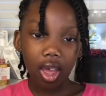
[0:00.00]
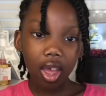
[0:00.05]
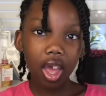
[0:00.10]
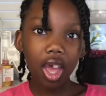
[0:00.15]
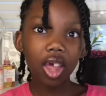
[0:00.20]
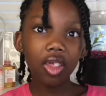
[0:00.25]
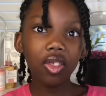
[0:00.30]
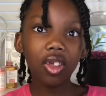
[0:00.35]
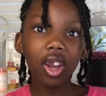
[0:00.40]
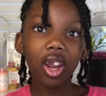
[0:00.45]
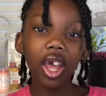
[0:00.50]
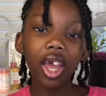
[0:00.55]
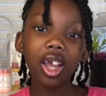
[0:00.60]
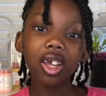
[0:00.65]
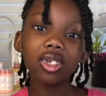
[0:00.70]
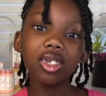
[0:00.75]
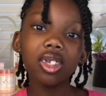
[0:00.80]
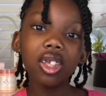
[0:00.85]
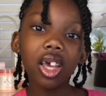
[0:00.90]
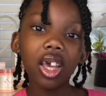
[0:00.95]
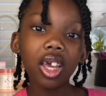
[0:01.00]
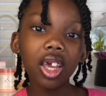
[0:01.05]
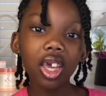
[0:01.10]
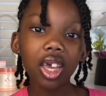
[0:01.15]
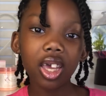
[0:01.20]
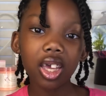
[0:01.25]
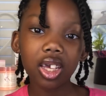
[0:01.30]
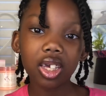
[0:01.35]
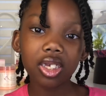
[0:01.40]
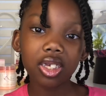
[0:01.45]
And the next thing
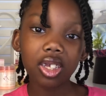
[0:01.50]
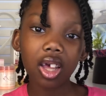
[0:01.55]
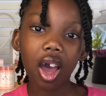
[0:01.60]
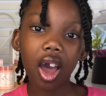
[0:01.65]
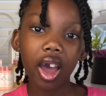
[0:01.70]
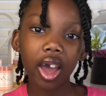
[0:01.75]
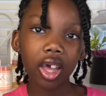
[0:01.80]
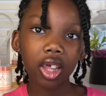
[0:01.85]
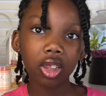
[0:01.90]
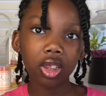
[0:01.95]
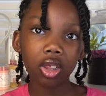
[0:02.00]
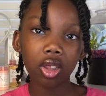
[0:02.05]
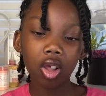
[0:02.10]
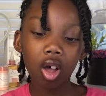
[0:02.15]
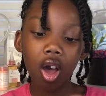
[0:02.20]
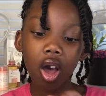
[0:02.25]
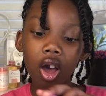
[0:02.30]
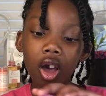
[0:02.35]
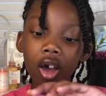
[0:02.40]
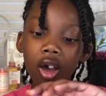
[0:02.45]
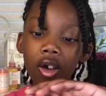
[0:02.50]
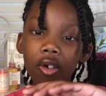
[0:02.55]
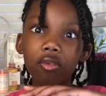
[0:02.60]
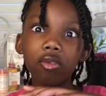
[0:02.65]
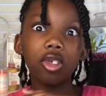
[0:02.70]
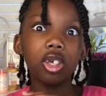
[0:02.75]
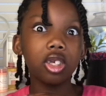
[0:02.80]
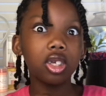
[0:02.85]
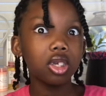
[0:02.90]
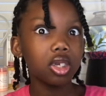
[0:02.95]
is I love
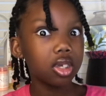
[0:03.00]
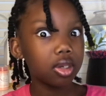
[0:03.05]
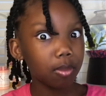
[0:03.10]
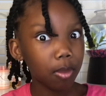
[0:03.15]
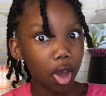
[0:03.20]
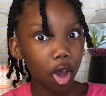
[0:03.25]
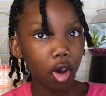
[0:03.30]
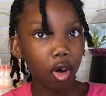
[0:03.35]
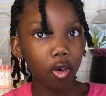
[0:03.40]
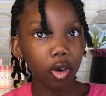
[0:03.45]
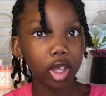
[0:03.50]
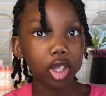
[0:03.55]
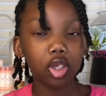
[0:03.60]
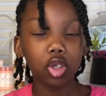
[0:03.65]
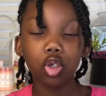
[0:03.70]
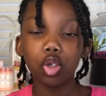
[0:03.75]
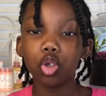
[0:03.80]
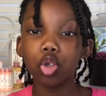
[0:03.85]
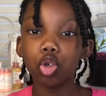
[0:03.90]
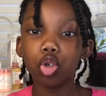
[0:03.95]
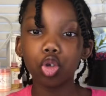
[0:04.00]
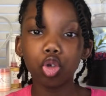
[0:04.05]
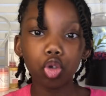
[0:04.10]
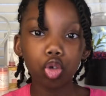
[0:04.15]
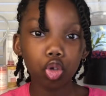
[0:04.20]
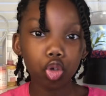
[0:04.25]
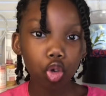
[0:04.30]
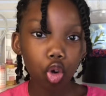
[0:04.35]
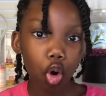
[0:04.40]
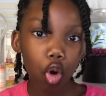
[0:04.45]
the smell. It's
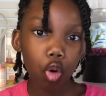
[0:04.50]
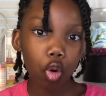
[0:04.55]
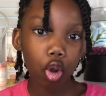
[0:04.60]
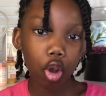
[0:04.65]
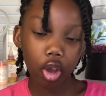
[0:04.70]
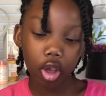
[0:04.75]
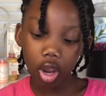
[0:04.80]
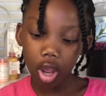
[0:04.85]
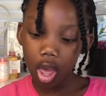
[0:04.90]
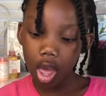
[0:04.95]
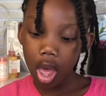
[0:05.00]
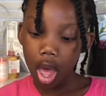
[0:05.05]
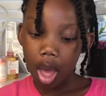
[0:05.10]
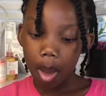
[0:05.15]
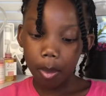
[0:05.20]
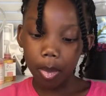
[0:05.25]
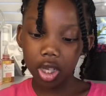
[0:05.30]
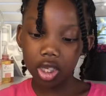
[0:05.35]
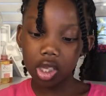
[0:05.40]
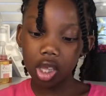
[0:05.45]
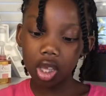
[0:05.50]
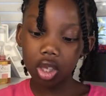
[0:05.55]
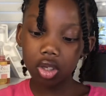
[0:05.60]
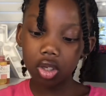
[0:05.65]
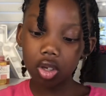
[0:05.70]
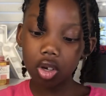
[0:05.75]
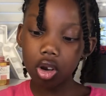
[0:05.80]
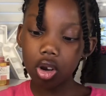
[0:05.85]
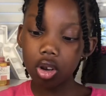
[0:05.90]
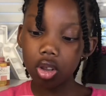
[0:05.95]
so good. My
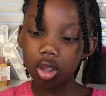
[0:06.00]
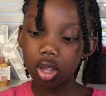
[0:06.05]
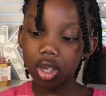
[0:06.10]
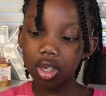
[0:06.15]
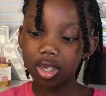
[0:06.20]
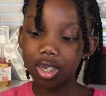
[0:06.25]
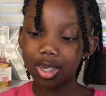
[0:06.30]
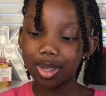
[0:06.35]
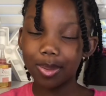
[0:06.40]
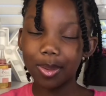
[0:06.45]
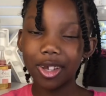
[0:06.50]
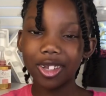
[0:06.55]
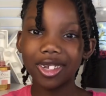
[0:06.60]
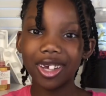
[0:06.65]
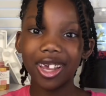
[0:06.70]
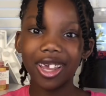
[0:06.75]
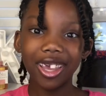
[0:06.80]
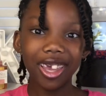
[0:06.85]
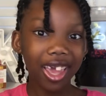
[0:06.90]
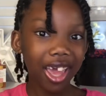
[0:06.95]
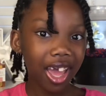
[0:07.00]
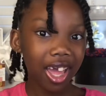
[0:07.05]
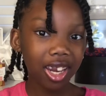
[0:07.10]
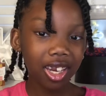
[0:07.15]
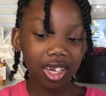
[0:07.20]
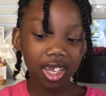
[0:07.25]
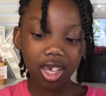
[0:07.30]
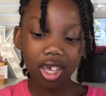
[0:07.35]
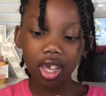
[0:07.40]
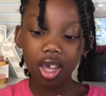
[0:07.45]
sister thinks it smells like
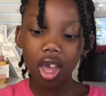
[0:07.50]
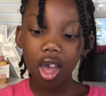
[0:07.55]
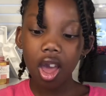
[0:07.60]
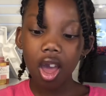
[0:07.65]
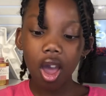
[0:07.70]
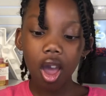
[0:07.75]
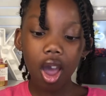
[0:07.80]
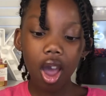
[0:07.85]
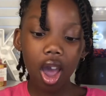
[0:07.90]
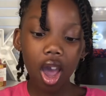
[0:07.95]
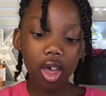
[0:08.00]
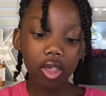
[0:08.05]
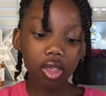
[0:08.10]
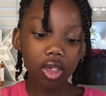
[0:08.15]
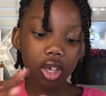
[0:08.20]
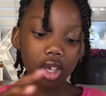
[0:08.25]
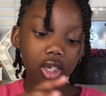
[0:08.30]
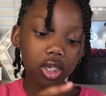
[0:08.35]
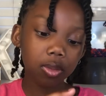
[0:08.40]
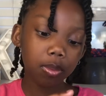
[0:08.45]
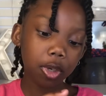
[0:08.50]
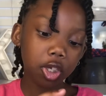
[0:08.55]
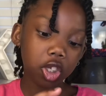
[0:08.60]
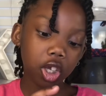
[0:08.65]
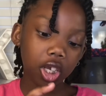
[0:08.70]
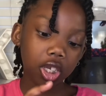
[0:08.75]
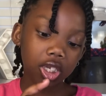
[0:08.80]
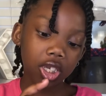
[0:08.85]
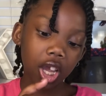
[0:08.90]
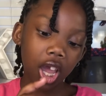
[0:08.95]
candy. I think it smells
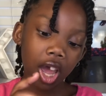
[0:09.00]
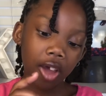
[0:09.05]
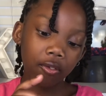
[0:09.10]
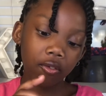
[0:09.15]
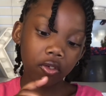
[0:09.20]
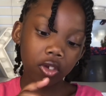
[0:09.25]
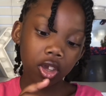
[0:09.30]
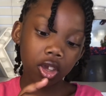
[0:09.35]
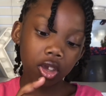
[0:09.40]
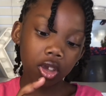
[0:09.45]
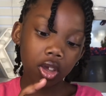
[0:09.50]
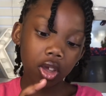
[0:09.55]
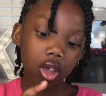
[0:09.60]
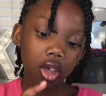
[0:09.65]
like taffy.